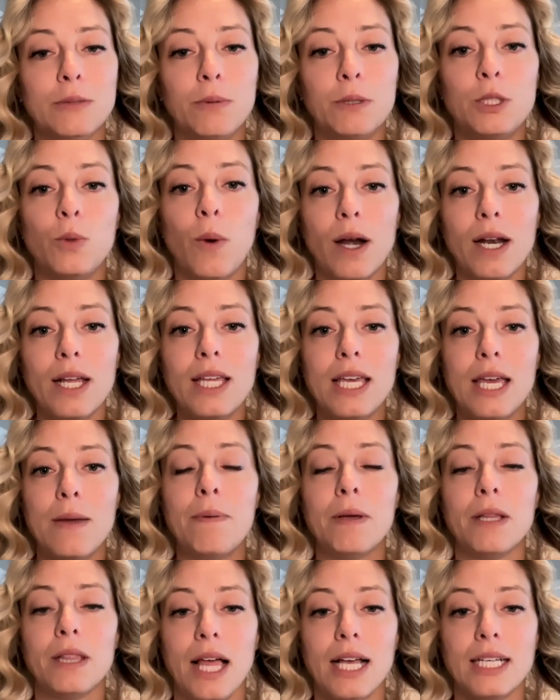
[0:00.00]
but you want to keep
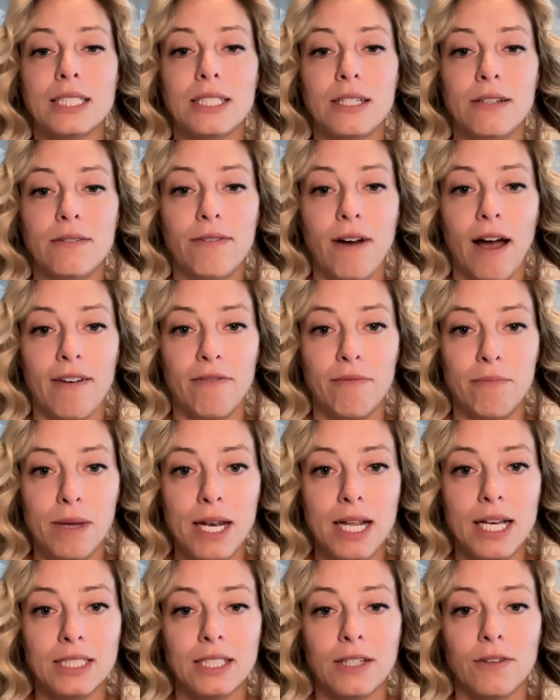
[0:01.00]
it less than 5
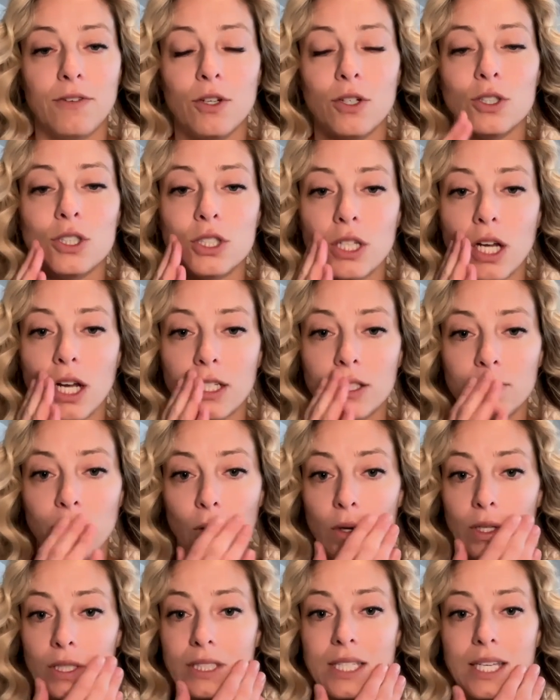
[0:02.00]
minutes if you're just
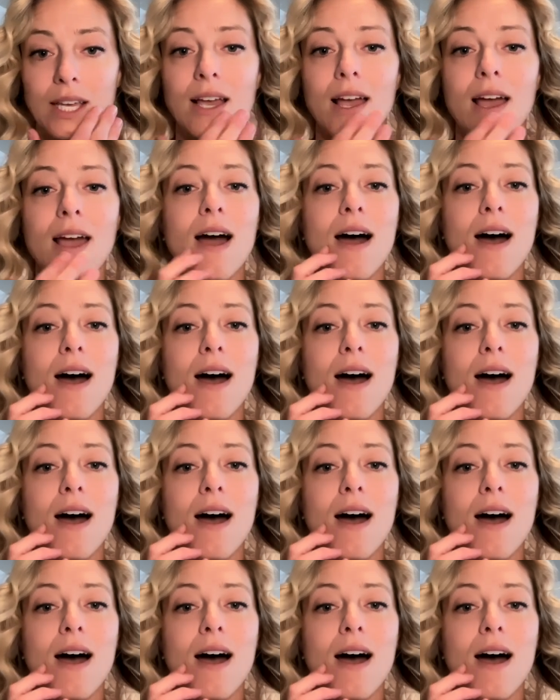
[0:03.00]
focusing